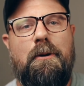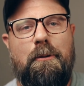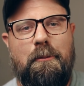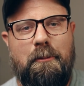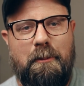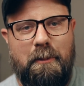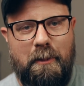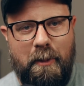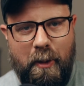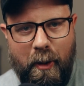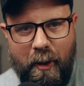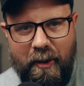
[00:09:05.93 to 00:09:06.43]

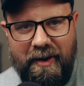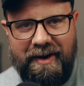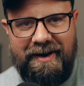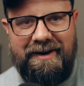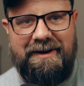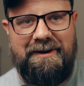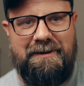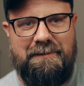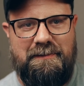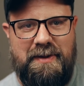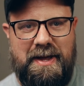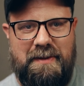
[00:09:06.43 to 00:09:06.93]

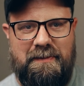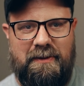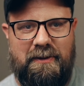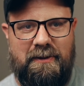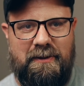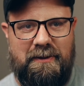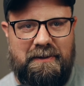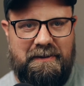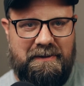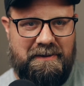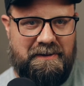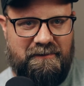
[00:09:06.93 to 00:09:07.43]
more
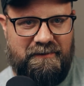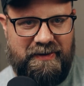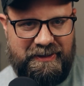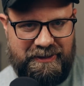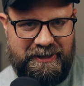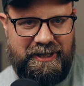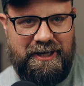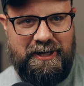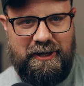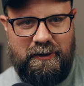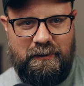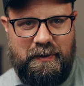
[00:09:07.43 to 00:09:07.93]
people
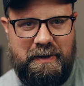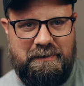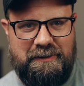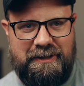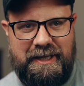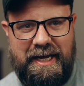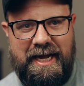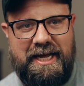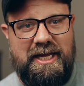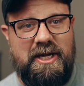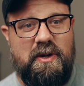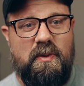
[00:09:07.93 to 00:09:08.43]
visiting your website,